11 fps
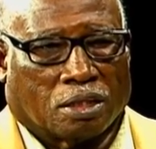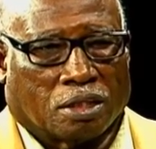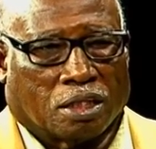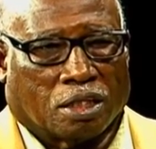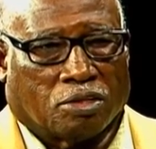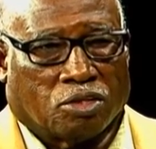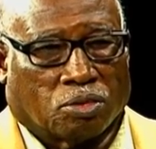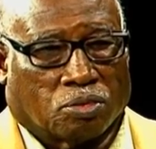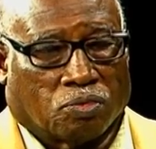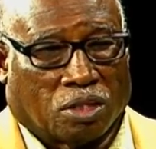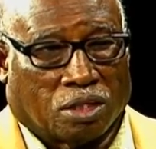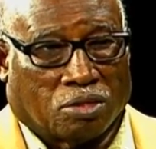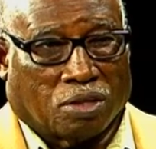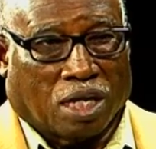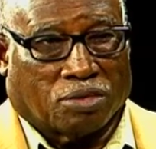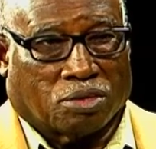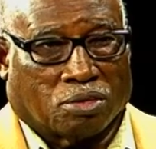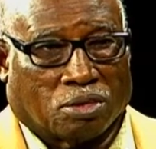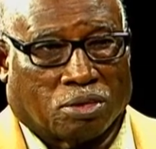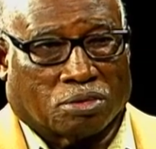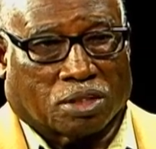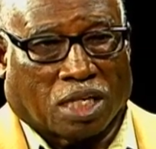And when you got a
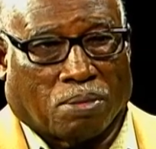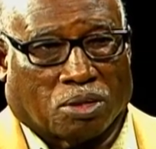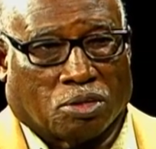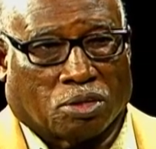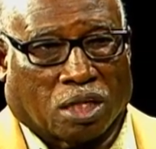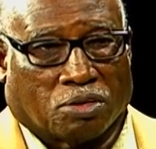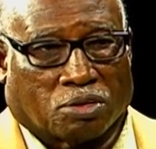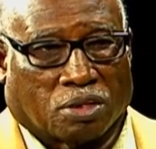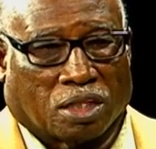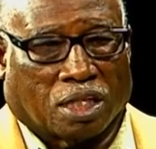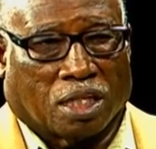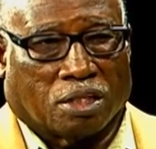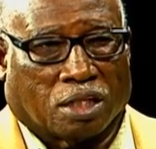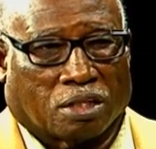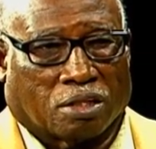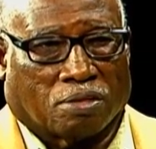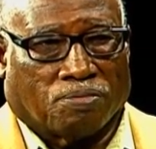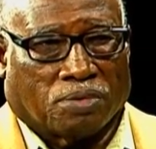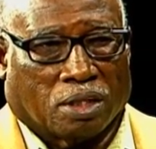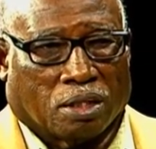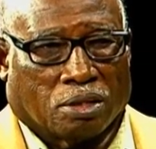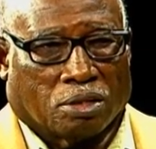long time ago, Clarissa Street ended at the
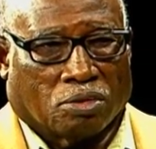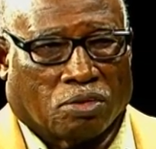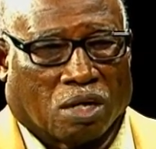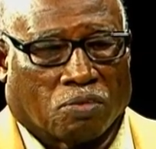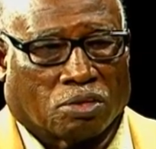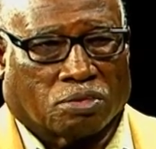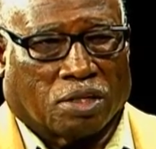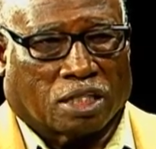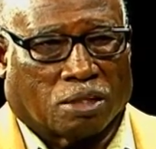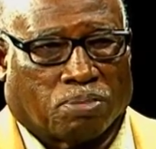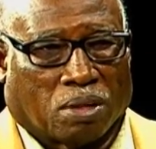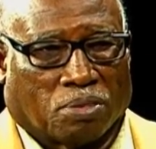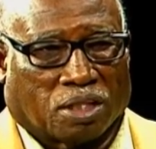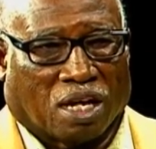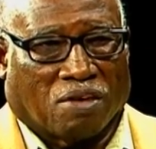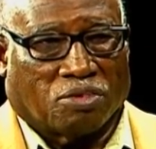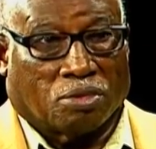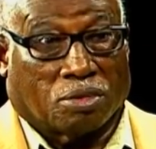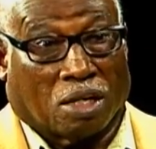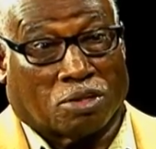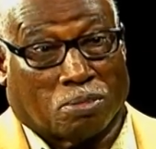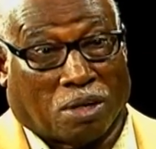railroad tracks at Plymouth Avenue.
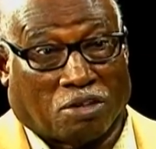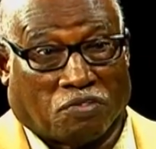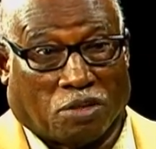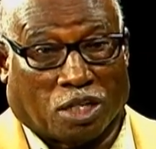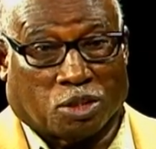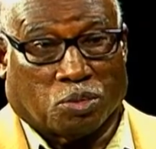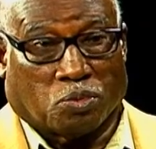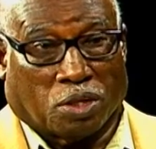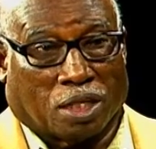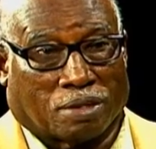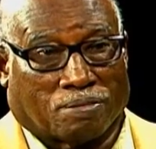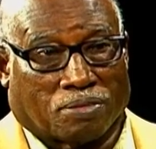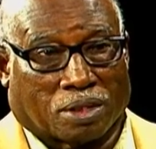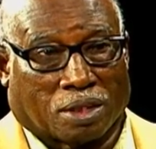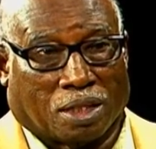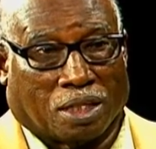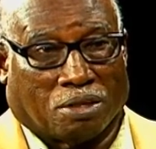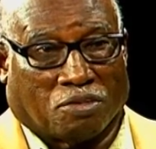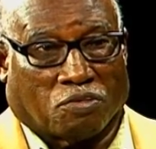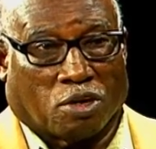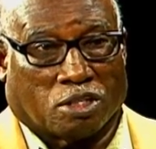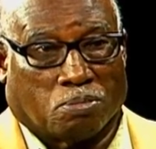That was about as far as you went. And the
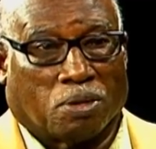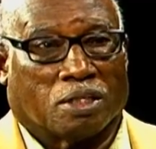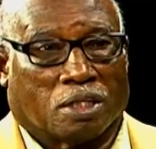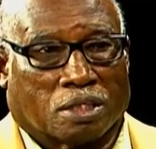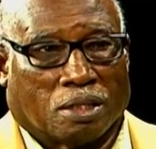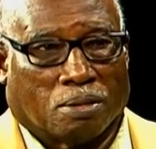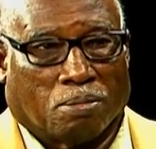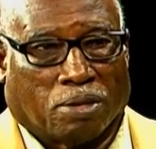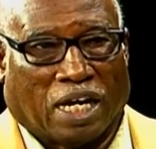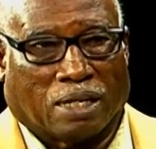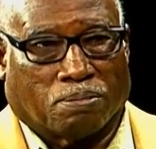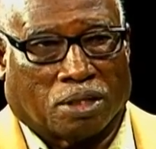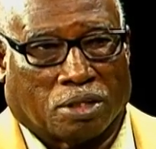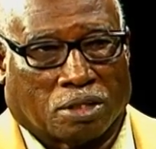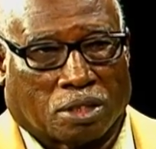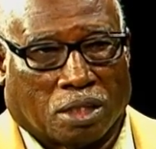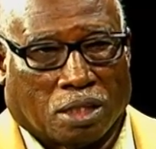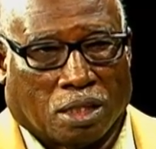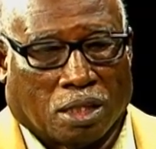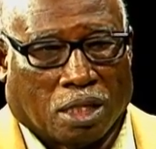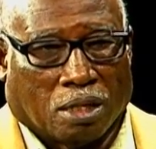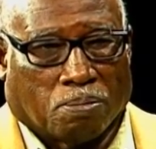first business, black business,
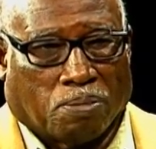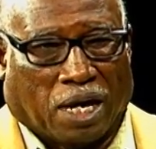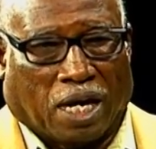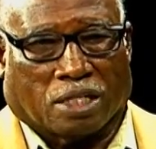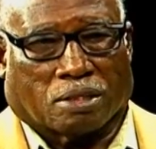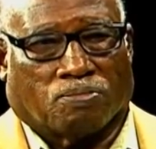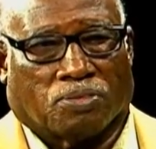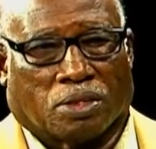passed